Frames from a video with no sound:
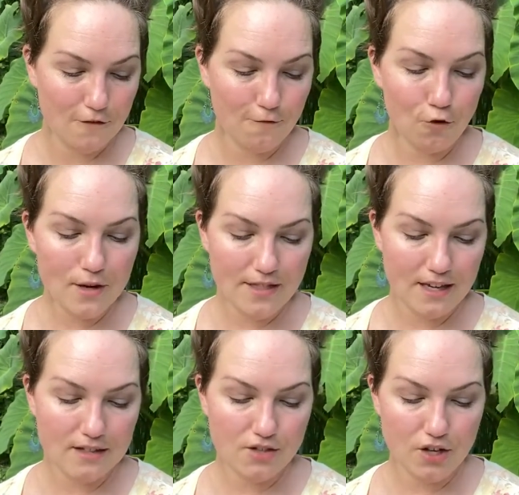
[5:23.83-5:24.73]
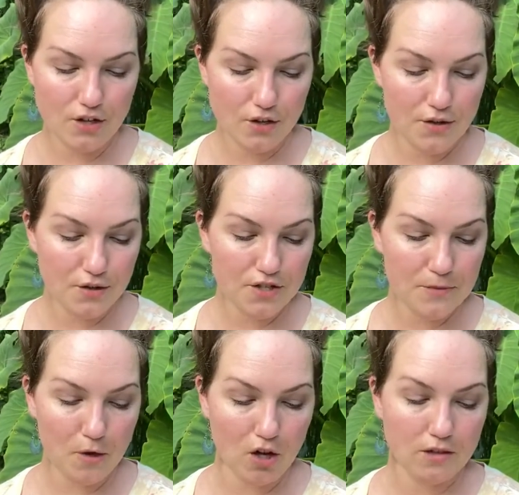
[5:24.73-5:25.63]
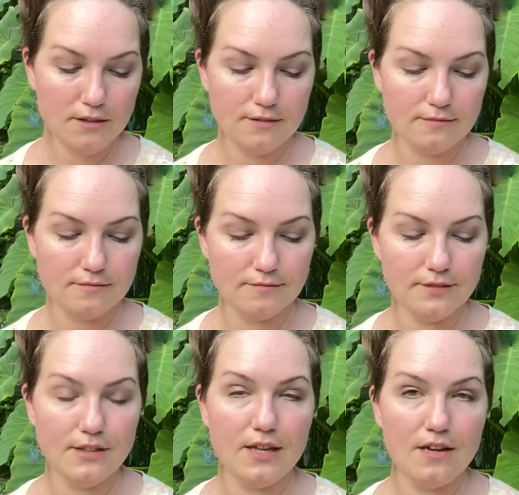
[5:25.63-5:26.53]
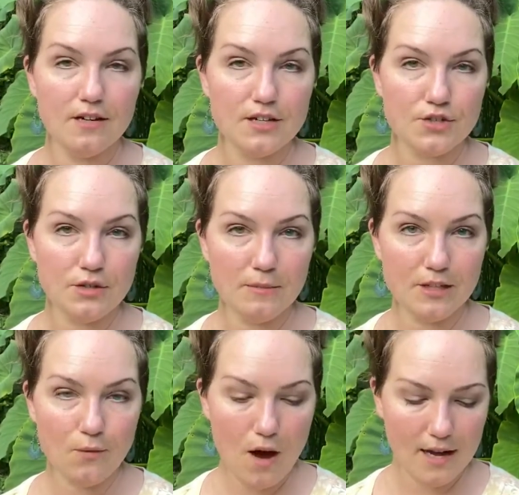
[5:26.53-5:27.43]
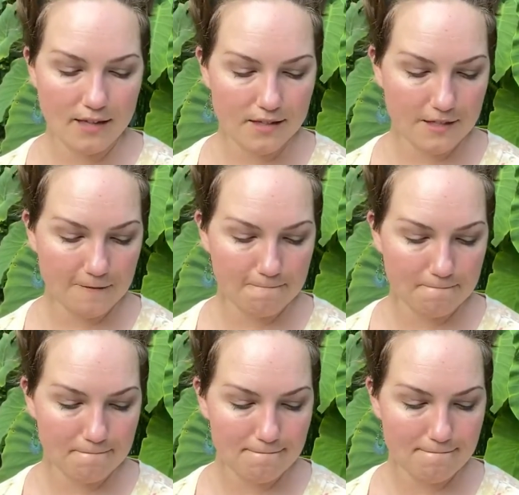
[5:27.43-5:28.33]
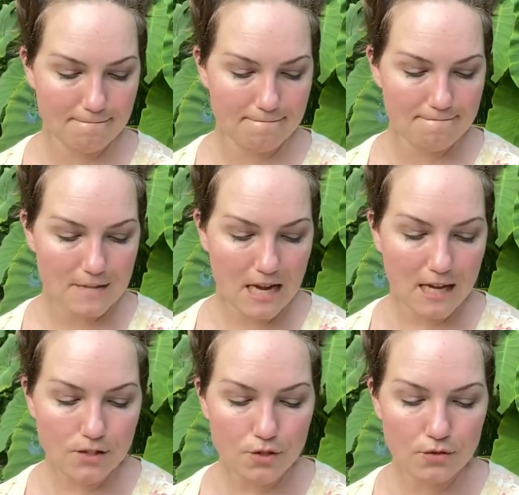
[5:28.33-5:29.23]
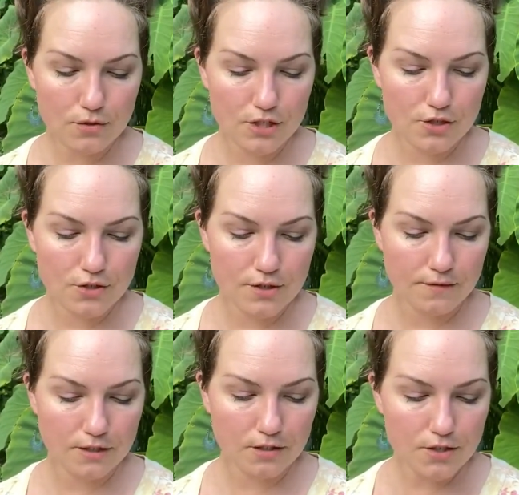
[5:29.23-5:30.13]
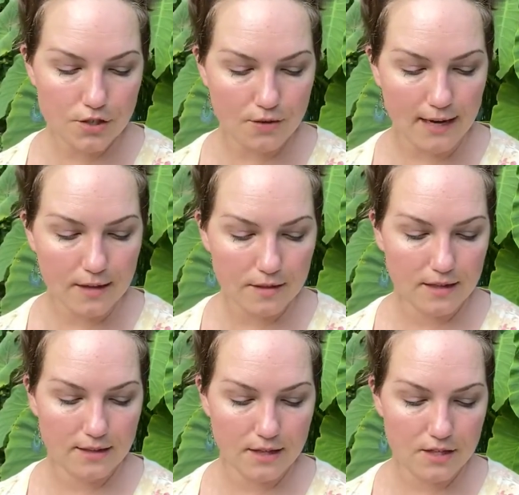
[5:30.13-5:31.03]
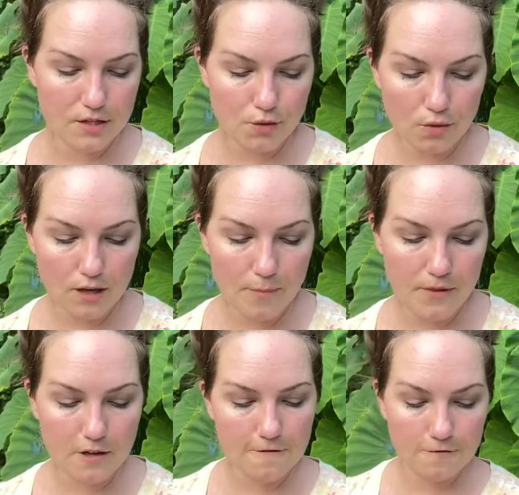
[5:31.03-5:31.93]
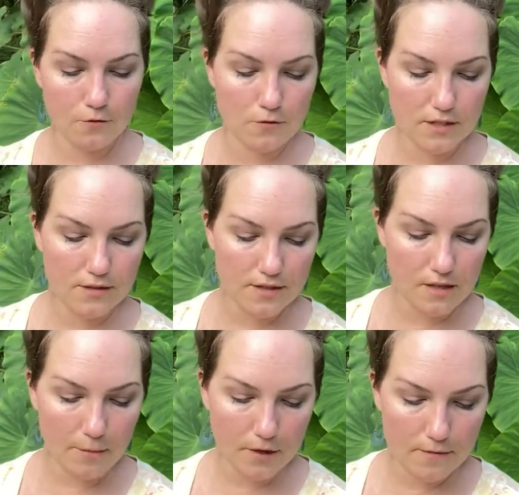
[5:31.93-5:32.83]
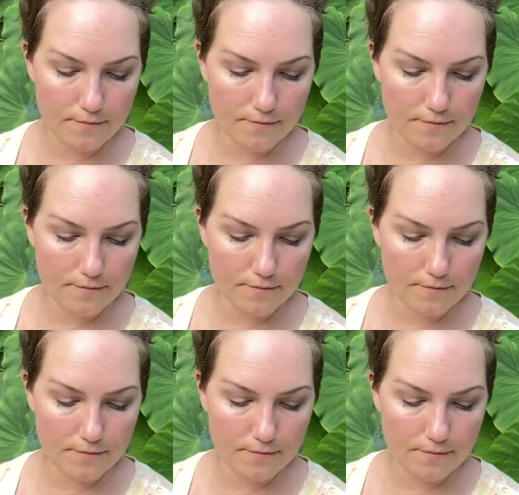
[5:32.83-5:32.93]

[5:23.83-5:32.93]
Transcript: Four things on earth are small, yet they are extremely wise. Ants are creatures of little strength, yet they store up their food in the summer.